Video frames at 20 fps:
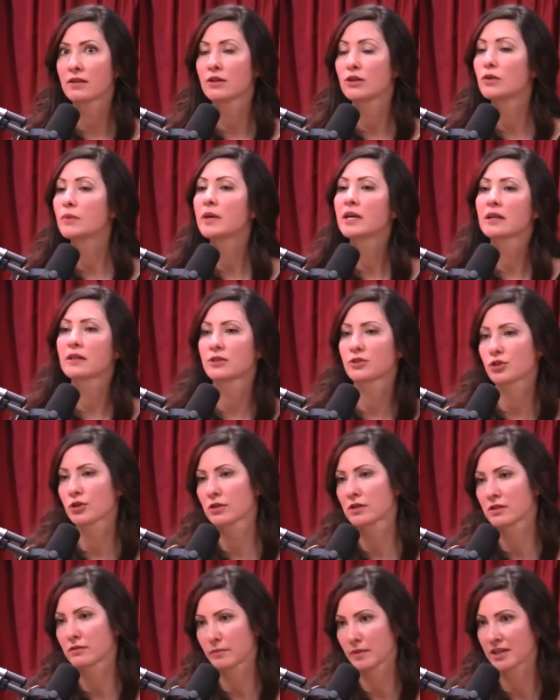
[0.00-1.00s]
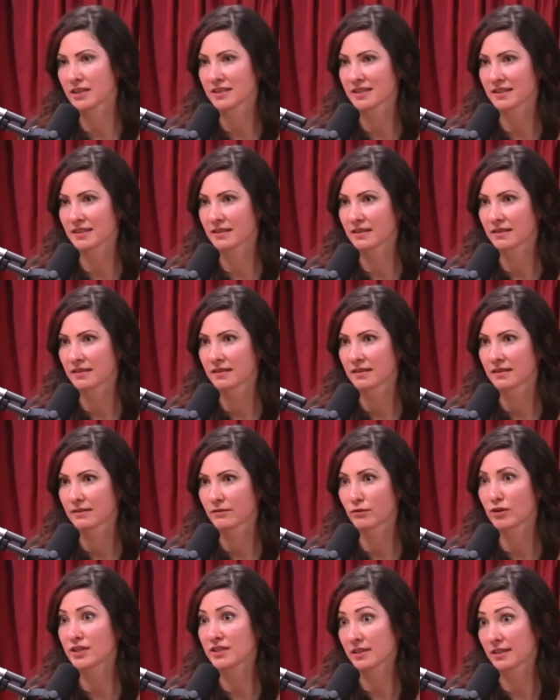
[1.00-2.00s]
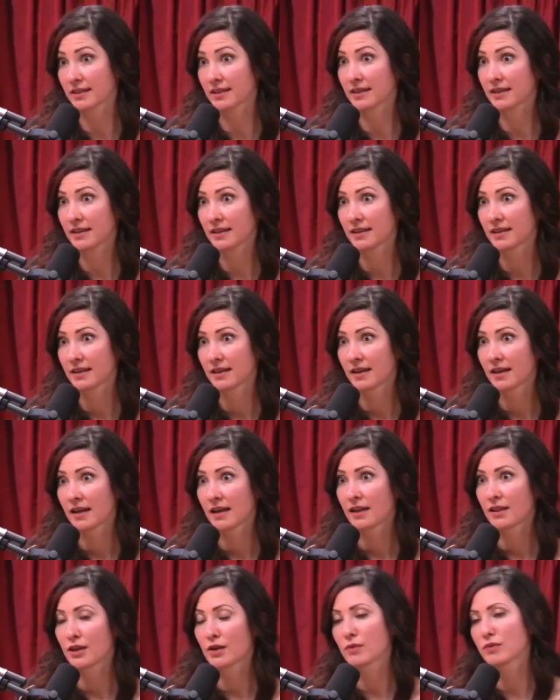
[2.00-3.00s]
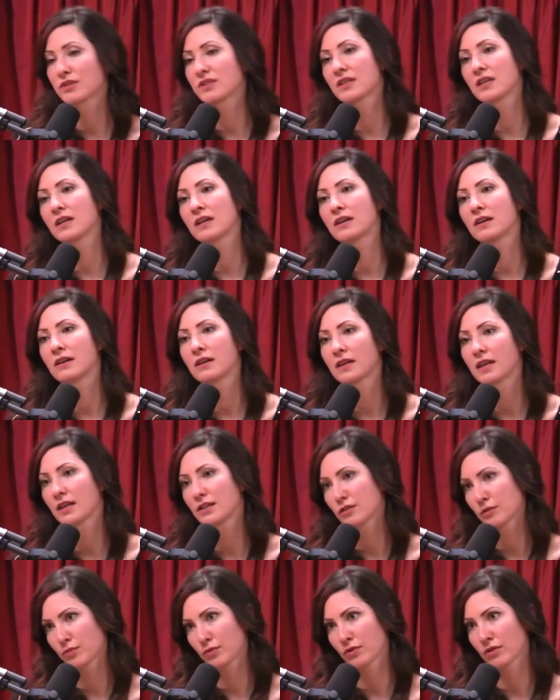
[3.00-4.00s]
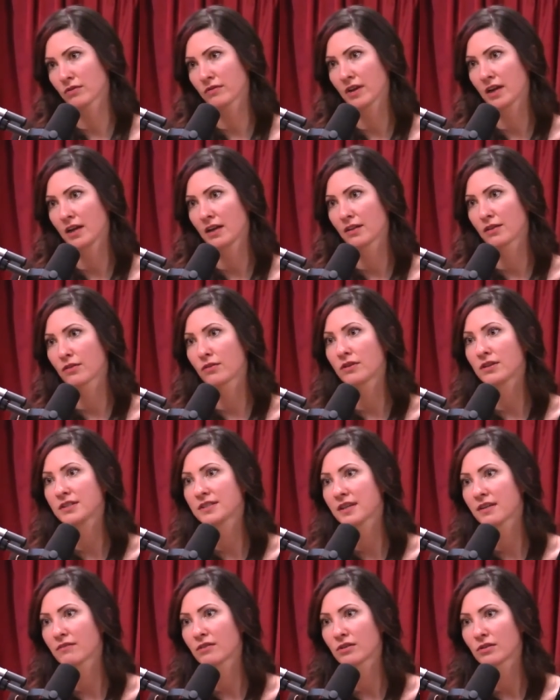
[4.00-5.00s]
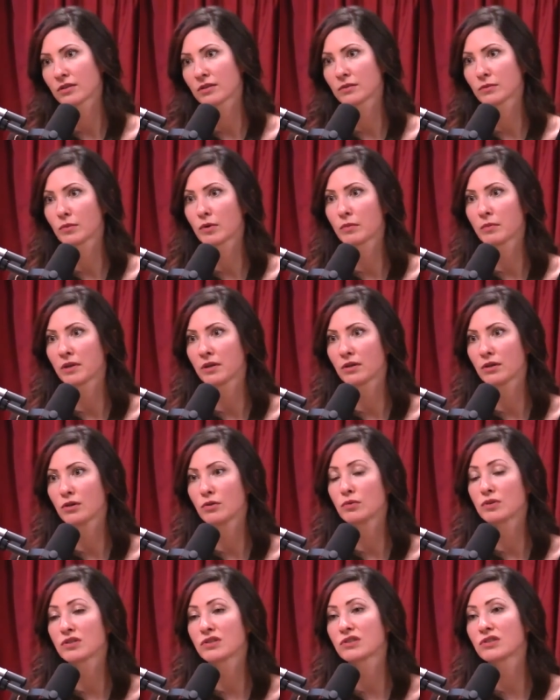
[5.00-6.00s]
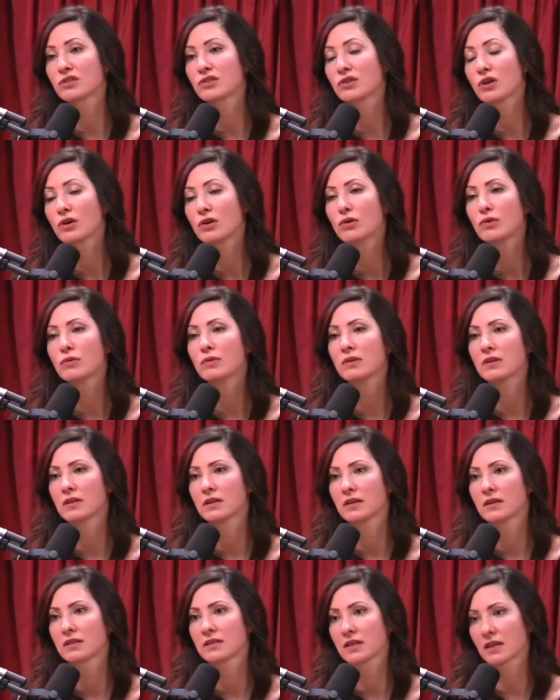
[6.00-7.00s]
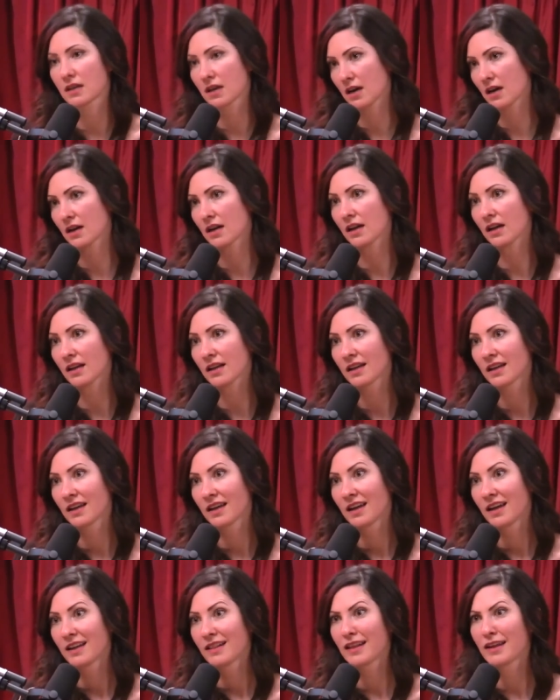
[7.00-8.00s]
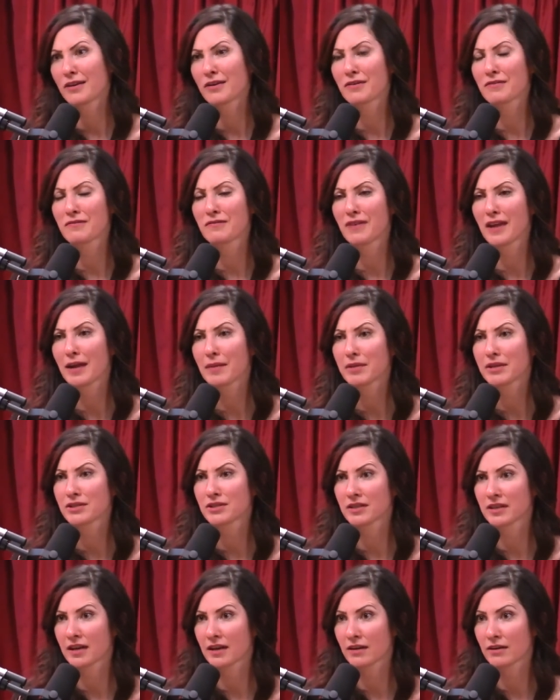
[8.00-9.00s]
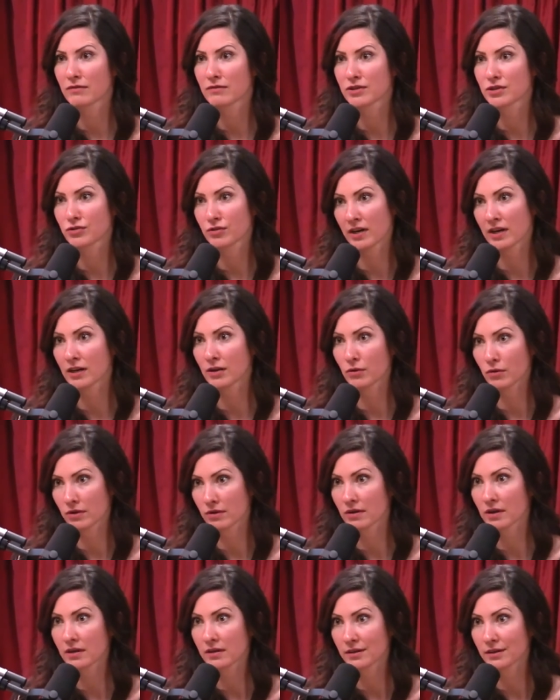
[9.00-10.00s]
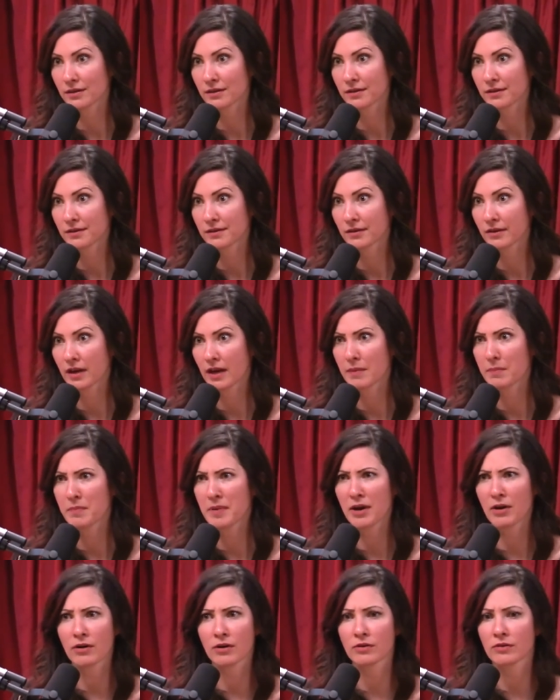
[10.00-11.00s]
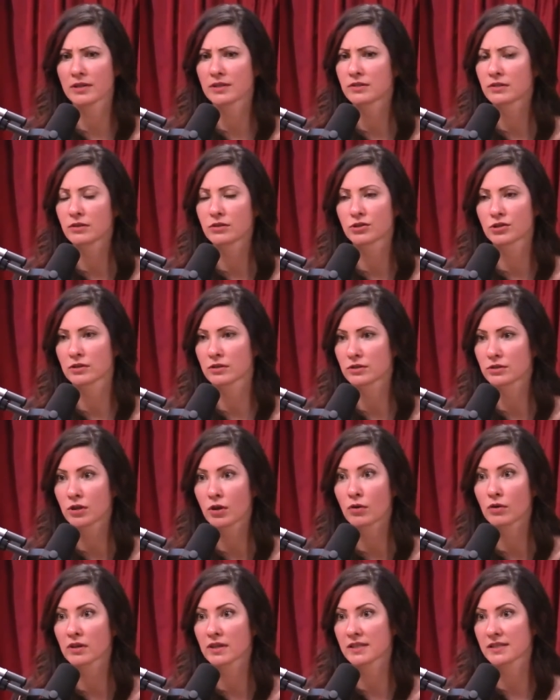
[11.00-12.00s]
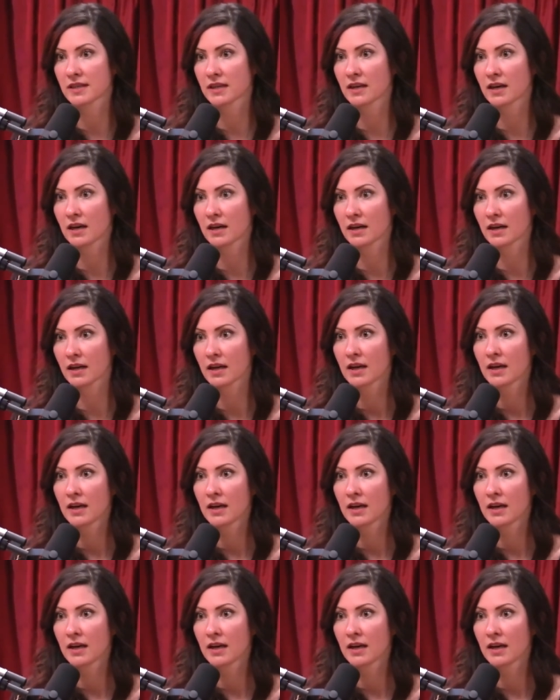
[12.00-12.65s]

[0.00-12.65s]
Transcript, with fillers: the New England Journal of Medicine recently, there was a case report, right? 37 year old woman who was so psychotic that her family took out a restraining order on her. Okay, oh. paranoid, delusional, totally psychotic.